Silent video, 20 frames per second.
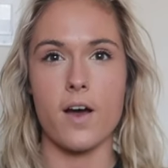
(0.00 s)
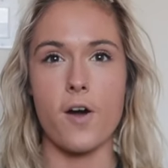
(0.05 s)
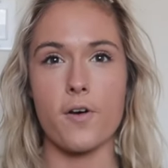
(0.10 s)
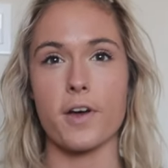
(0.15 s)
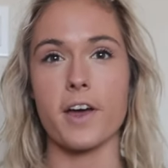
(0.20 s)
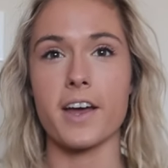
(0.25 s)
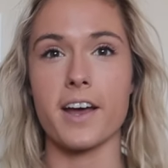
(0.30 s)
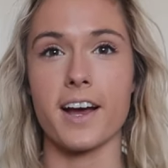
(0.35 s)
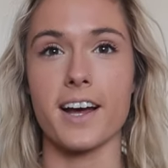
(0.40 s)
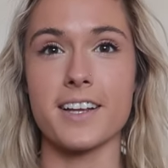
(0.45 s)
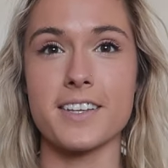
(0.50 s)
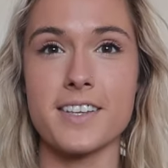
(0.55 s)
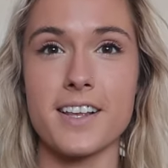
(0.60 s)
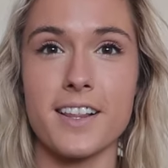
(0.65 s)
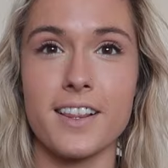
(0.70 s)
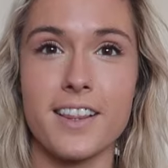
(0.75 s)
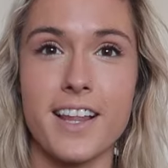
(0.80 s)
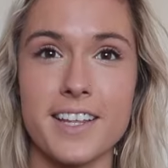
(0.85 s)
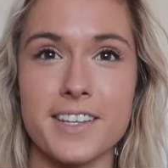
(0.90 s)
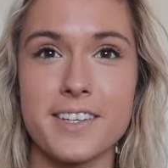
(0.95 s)
Okay guys,
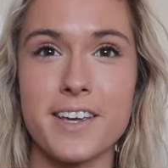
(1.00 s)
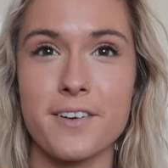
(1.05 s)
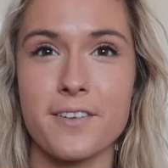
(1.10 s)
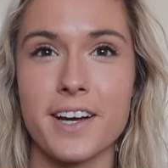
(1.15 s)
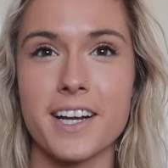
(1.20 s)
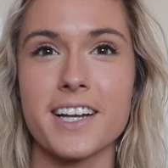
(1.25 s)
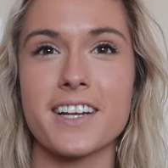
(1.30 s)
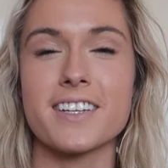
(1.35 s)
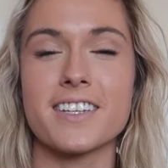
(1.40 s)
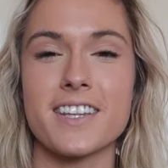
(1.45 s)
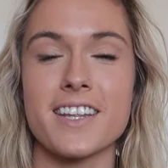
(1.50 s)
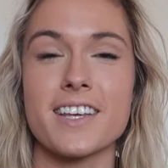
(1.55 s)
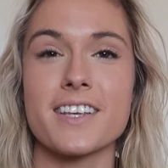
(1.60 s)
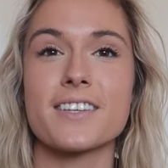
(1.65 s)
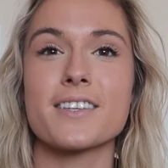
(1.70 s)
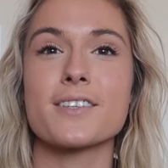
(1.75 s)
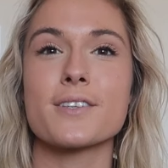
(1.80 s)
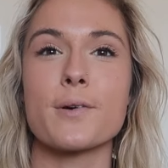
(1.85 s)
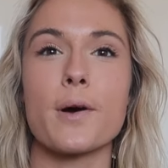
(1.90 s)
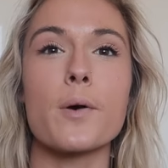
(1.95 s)
let's get right into
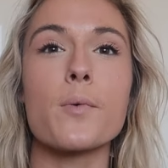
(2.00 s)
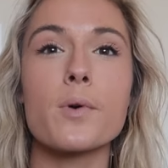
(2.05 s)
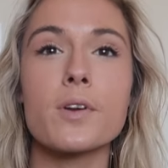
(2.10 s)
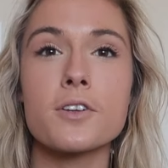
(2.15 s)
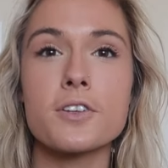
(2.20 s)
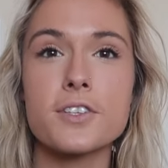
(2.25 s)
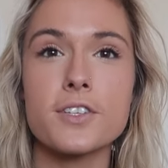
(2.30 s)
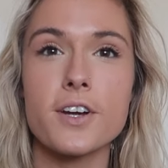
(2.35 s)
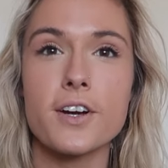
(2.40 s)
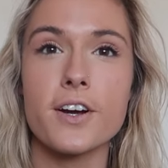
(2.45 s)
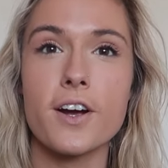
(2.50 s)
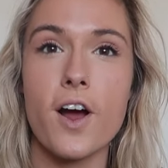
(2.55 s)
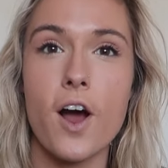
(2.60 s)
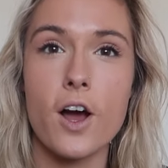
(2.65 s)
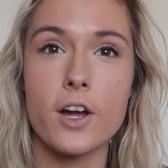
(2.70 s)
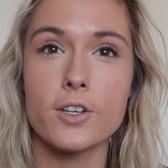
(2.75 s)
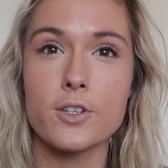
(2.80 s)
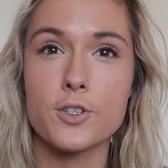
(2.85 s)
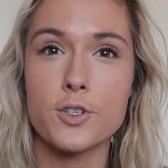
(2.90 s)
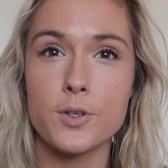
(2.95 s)
this. So I want to start
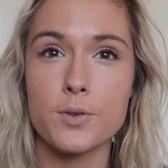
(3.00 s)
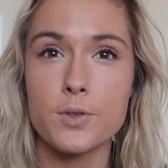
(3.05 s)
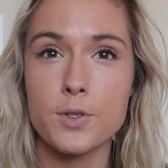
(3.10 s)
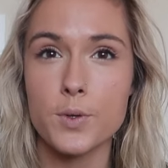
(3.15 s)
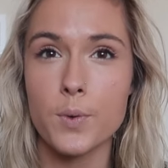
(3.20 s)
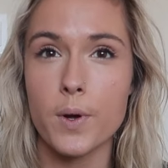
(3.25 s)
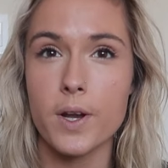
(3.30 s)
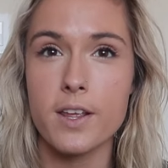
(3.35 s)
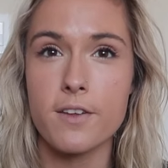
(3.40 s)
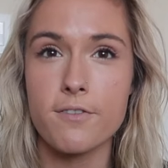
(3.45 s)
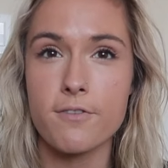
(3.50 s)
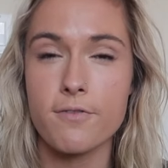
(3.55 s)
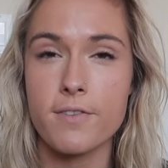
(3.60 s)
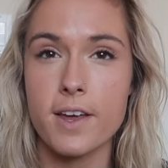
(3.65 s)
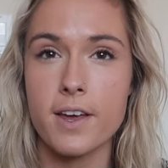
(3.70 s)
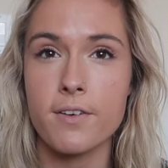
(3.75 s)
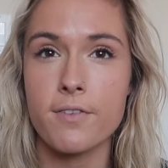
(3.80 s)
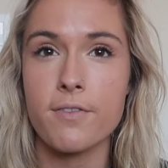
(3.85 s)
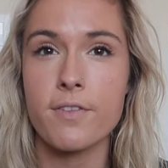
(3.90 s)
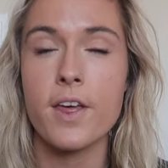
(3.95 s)
on June
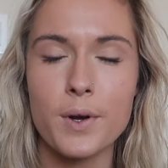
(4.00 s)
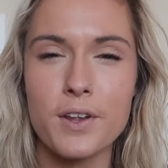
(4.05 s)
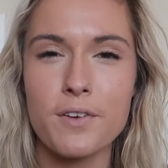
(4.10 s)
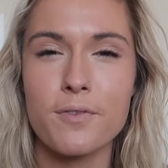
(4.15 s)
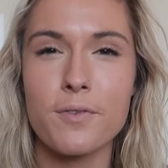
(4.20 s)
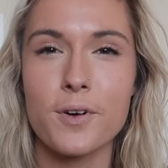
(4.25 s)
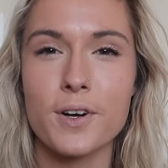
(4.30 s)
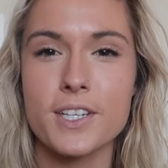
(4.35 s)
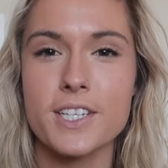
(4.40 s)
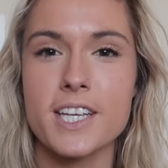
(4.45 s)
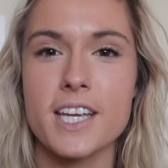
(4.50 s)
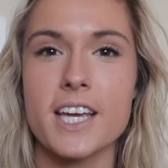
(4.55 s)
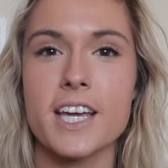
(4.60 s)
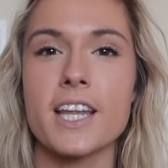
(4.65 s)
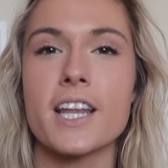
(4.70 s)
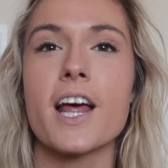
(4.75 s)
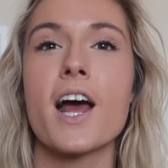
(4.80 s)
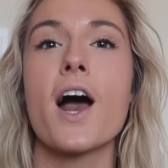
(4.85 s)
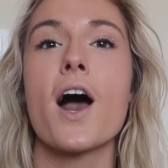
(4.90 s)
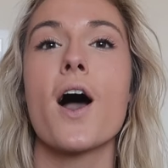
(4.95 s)
twenty-fifth, twenty
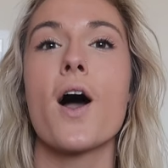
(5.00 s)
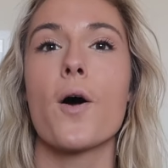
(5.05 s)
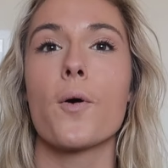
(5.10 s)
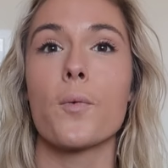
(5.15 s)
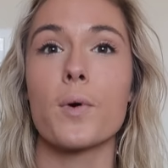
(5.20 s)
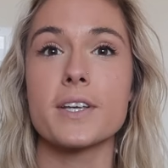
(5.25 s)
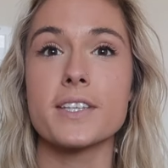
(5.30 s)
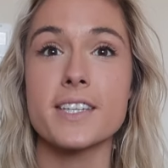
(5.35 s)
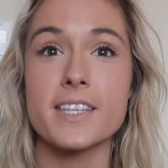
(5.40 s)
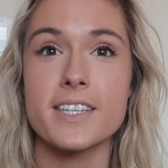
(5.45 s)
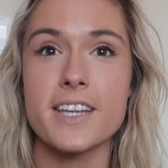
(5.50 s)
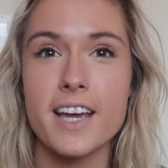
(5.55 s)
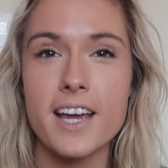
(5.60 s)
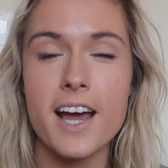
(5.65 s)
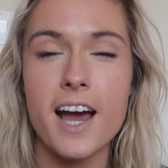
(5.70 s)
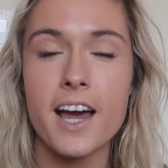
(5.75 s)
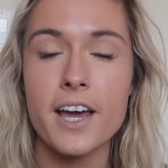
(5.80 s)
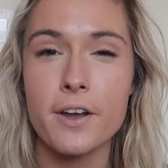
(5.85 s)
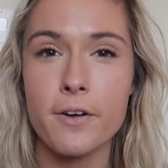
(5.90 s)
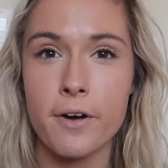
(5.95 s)
fourteen, was the
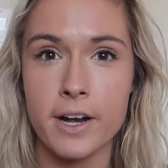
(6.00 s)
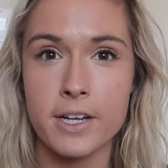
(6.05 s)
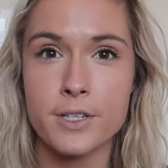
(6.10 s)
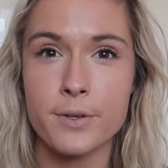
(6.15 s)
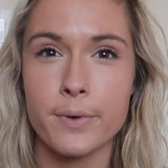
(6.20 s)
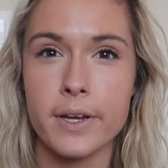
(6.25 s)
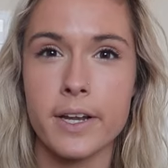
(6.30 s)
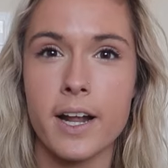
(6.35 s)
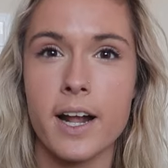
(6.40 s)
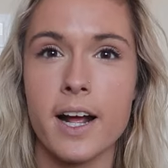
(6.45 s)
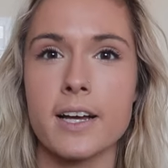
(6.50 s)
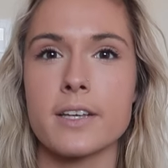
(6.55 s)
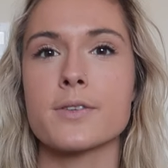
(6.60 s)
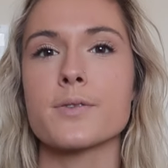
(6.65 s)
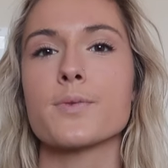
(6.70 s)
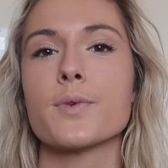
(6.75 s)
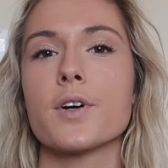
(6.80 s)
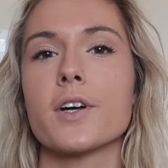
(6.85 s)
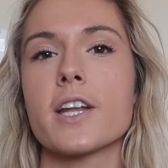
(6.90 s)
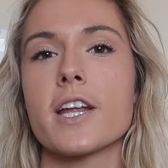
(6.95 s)
day I graduated high
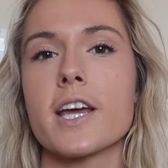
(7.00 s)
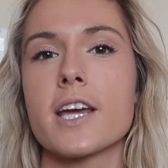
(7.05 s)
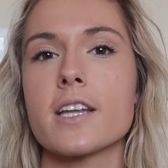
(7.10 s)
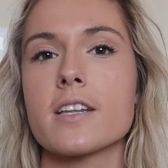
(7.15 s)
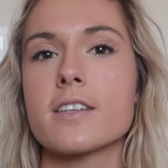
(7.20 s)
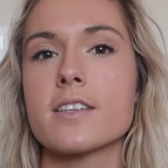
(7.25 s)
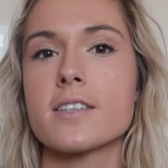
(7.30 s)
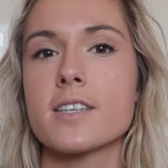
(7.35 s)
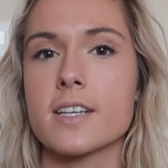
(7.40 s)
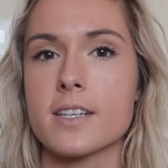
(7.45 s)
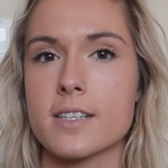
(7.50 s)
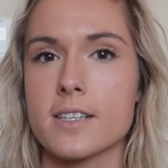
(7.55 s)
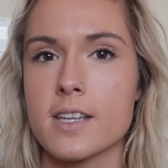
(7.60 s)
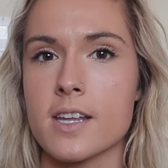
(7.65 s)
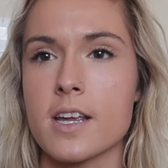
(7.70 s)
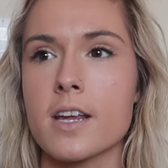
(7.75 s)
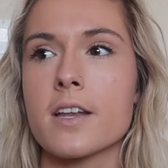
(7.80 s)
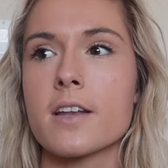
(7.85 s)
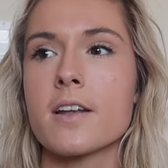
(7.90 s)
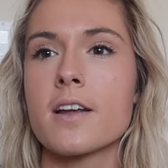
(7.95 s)
school at age
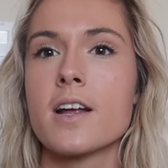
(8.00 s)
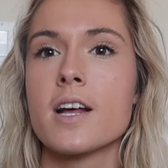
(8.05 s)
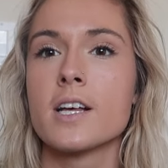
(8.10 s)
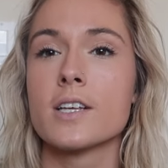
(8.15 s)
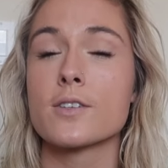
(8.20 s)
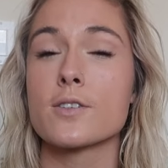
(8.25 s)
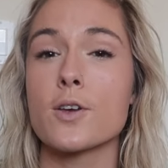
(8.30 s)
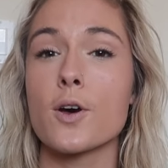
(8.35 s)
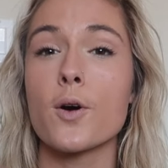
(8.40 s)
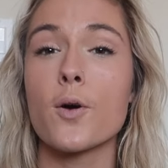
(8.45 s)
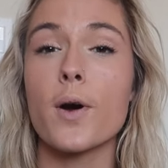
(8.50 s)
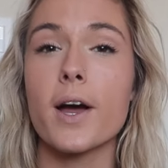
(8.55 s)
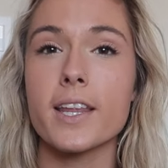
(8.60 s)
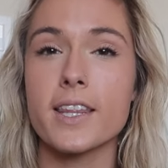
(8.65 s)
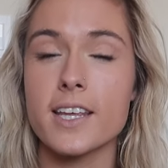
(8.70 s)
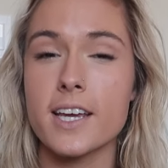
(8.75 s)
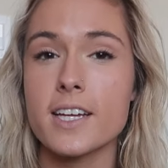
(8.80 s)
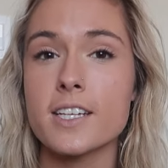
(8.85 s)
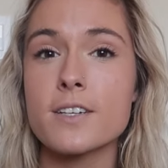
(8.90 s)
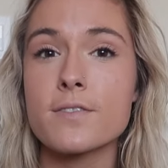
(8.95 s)
sixteen. So
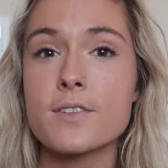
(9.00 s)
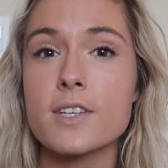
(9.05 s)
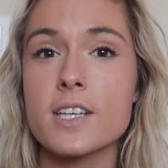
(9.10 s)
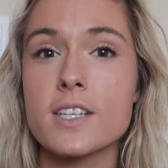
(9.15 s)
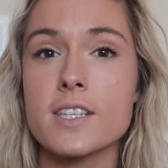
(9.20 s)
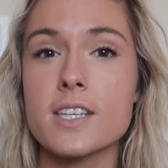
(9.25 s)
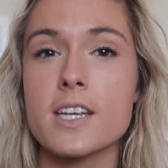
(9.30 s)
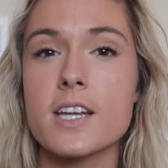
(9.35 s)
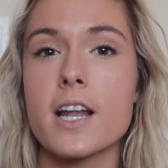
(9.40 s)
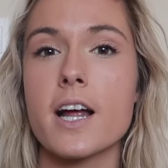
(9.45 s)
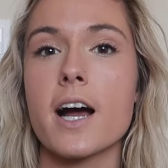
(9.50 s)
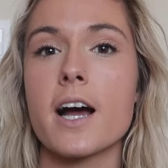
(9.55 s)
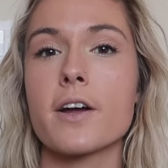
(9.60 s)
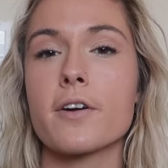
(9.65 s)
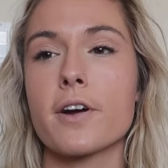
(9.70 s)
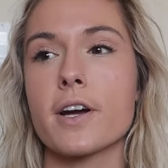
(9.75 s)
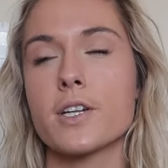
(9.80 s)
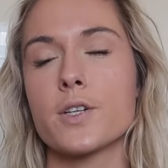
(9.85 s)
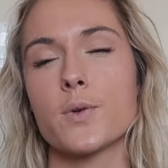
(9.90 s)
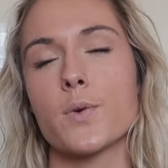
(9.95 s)
at the age of sixteen, I
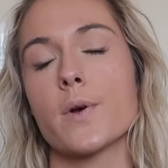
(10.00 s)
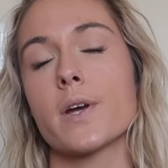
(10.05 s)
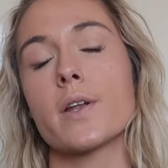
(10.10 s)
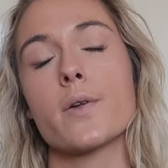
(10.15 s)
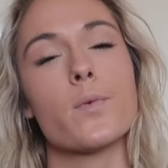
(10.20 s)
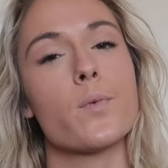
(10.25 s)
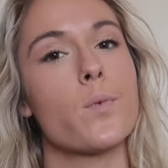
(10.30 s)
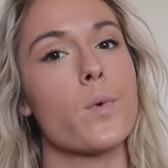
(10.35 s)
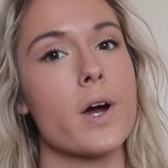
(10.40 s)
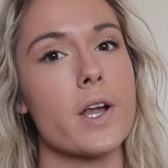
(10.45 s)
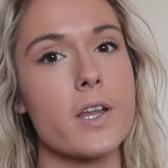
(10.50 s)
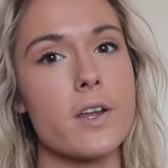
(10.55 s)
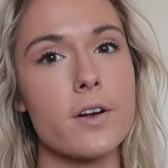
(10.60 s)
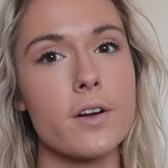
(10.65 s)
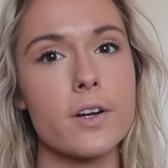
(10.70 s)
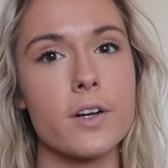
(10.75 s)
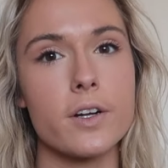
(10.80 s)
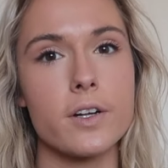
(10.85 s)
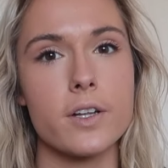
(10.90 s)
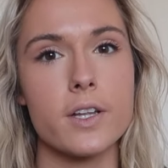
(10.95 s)
graduated one
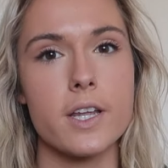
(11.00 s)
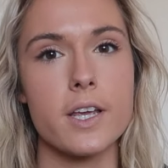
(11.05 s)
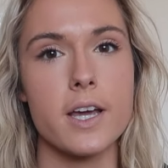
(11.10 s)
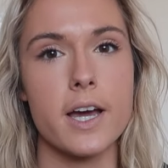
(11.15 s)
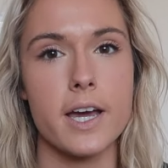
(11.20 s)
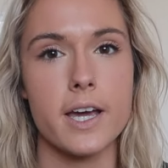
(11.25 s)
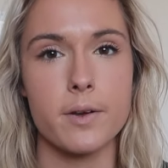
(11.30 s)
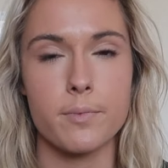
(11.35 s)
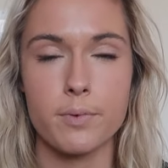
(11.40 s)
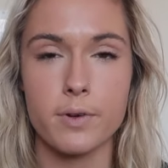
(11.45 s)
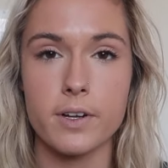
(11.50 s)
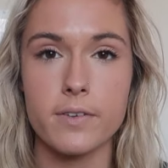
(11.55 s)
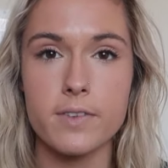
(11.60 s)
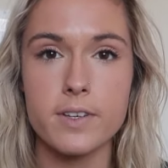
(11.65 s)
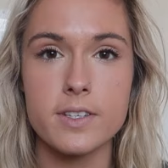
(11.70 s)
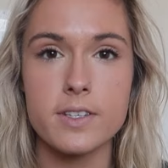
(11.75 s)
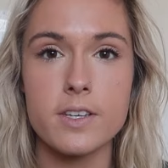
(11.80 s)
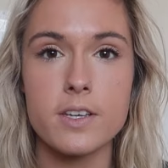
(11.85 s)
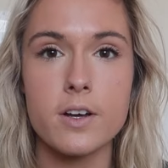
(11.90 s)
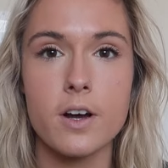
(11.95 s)
year early. I had
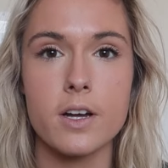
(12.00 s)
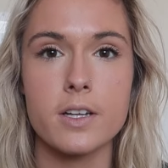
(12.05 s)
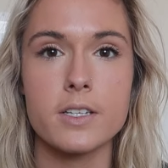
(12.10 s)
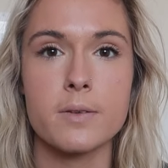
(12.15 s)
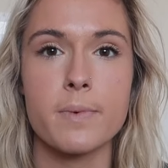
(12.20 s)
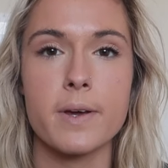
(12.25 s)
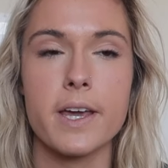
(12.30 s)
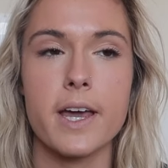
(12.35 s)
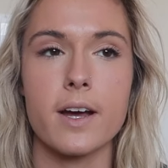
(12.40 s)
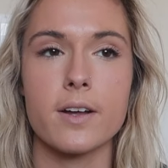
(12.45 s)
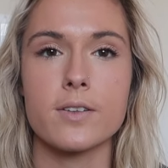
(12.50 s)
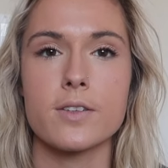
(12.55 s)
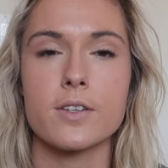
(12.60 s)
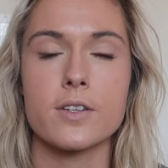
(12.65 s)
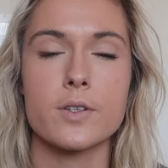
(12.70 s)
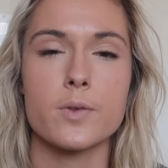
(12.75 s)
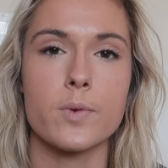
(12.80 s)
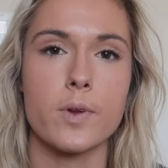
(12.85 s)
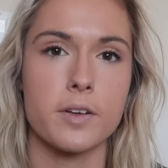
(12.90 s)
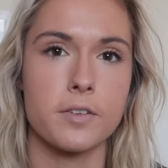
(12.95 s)
previously gone to my
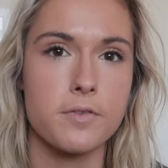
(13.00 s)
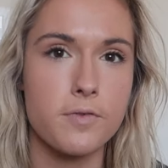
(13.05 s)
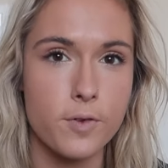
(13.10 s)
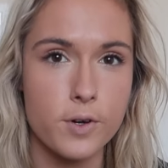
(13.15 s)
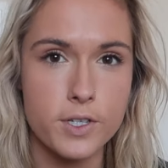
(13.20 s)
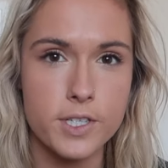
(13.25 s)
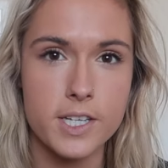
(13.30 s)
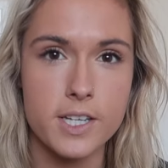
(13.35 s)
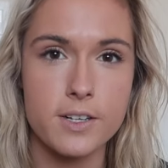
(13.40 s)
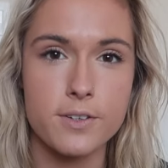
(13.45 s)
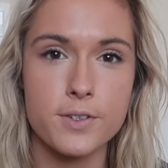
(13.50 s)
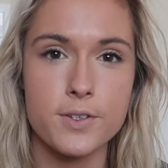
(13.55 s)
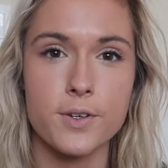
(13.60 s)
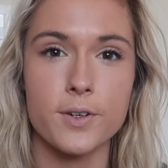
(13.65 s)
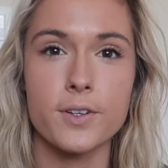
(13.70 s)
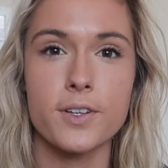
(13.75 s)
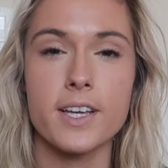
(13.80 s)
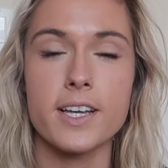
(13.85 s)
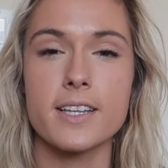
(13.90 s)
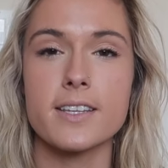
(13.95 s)
counselors when I was fourteen years
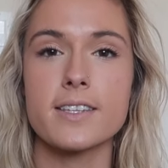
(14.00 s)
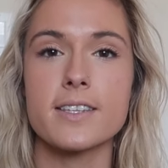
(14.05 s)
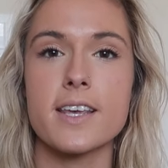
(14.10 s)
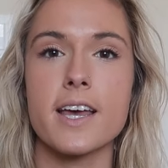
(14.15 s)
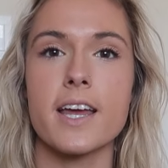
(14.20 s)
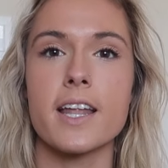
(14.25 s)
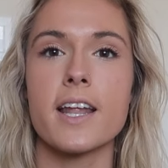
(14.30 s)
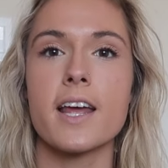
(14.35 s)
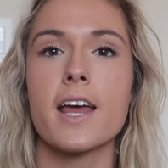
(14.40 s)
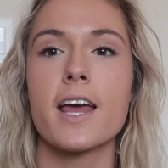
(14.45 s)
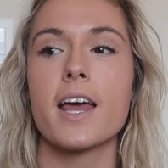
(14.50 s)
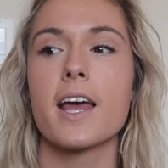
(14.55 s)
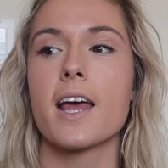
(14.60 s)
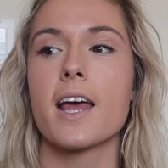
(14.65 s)
old and said,